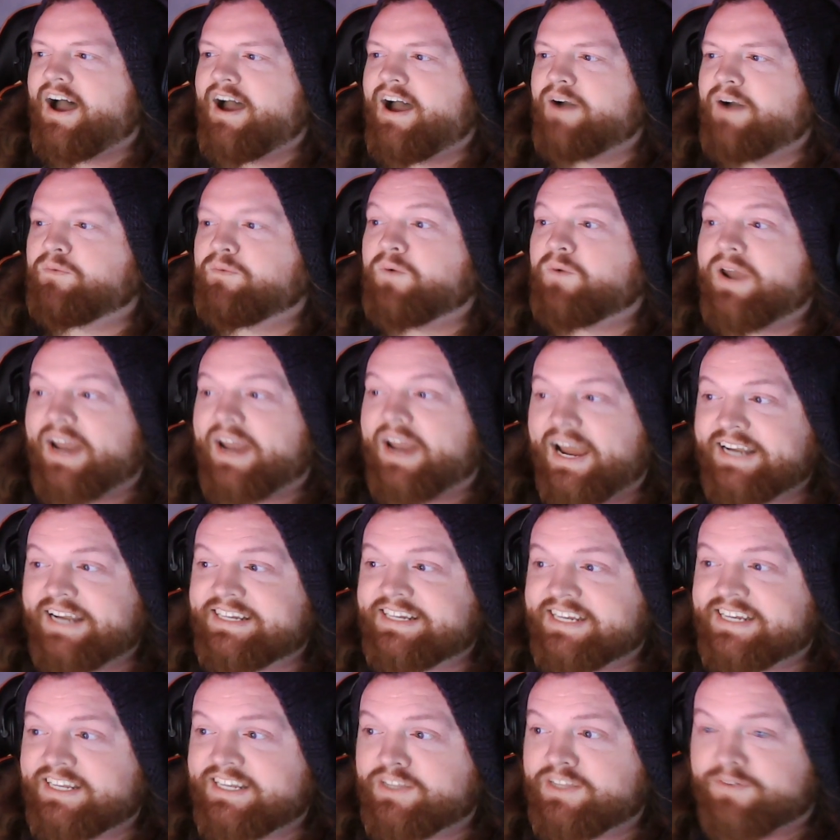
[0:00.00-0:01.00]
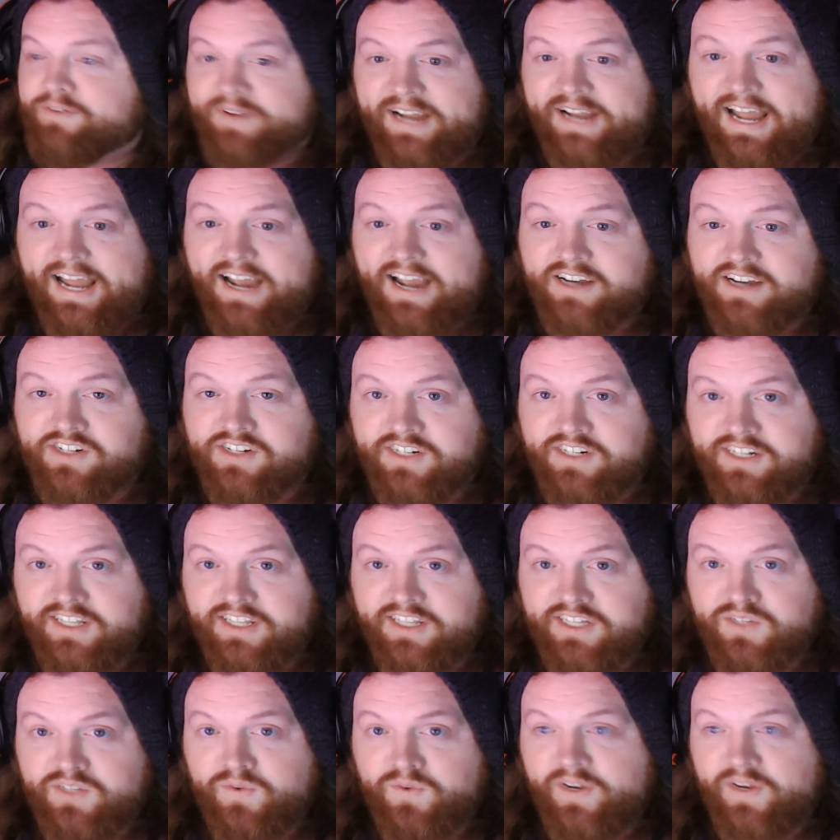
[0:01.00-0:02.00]
When I did the reaction to
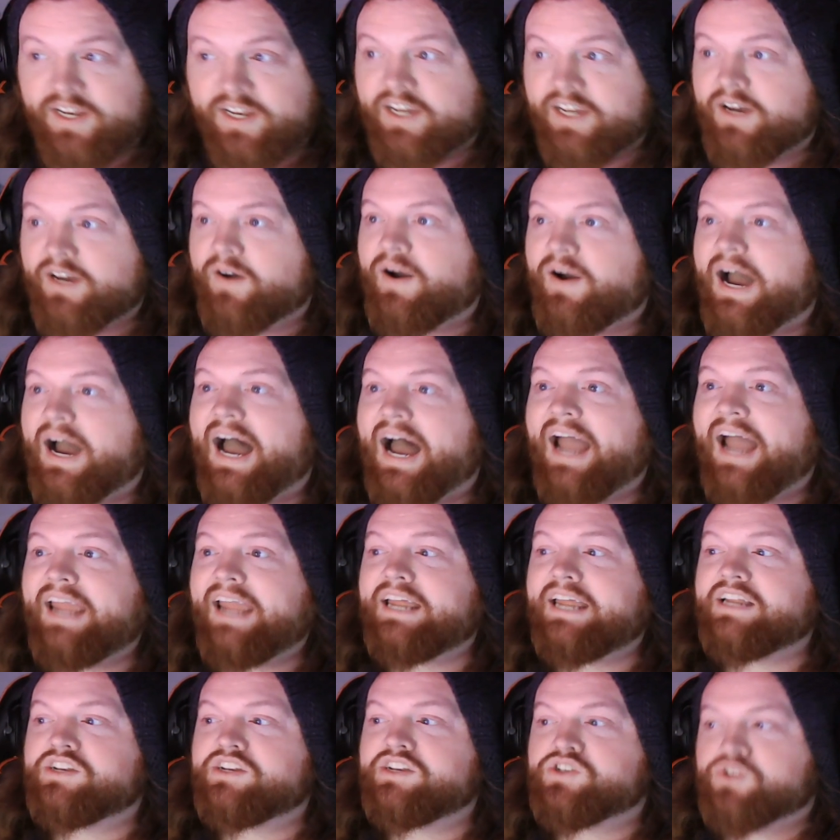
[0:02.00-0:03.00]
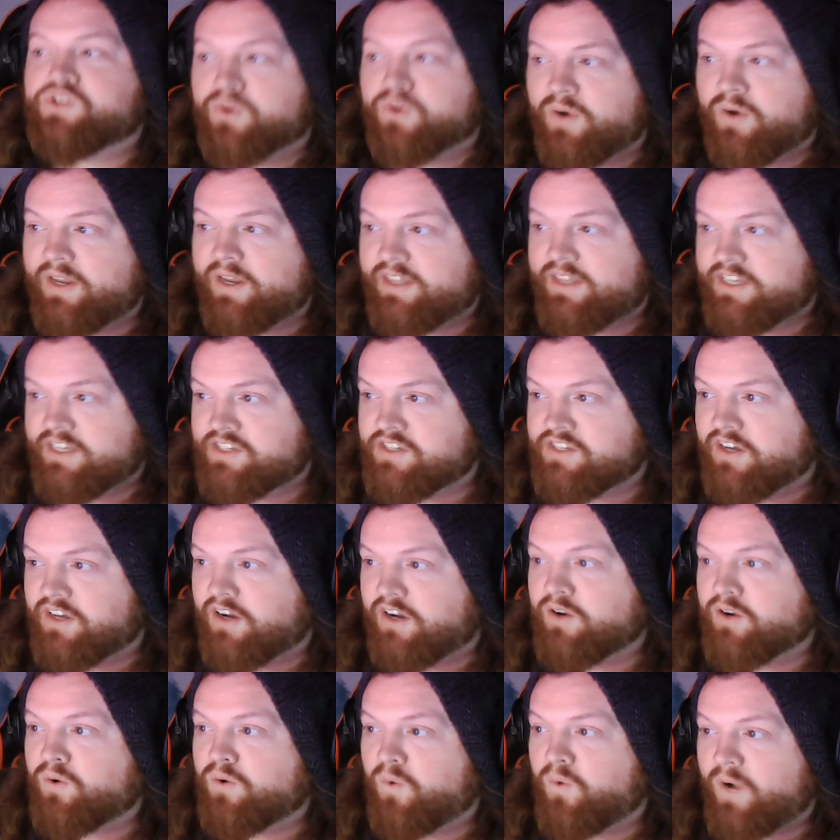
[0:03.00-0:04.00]
this video, I enjoyed this
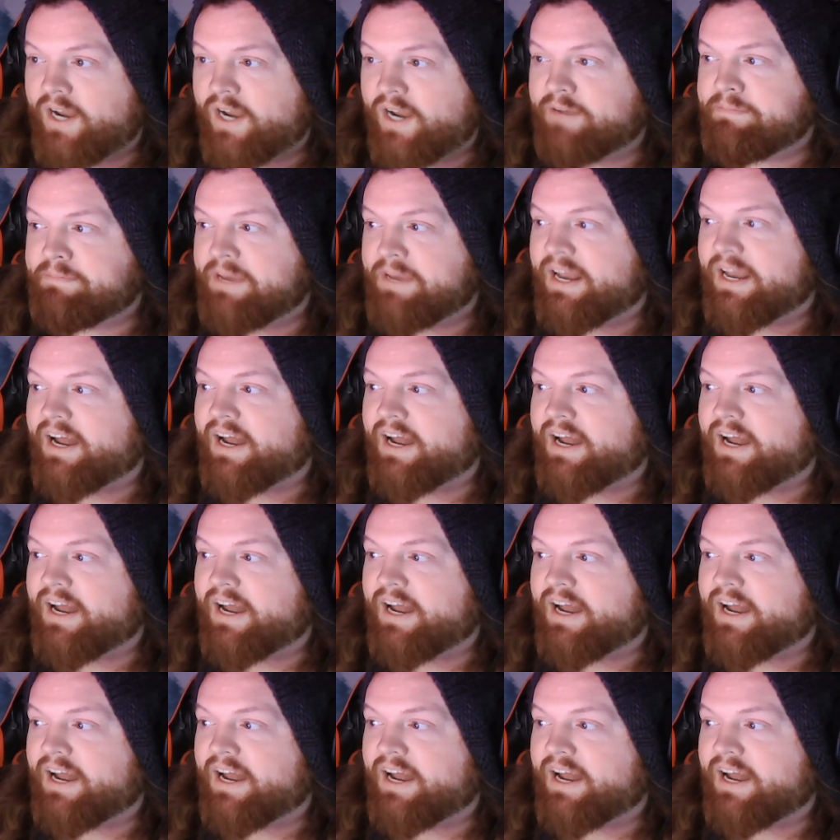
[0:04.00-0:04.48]
song quite a bit.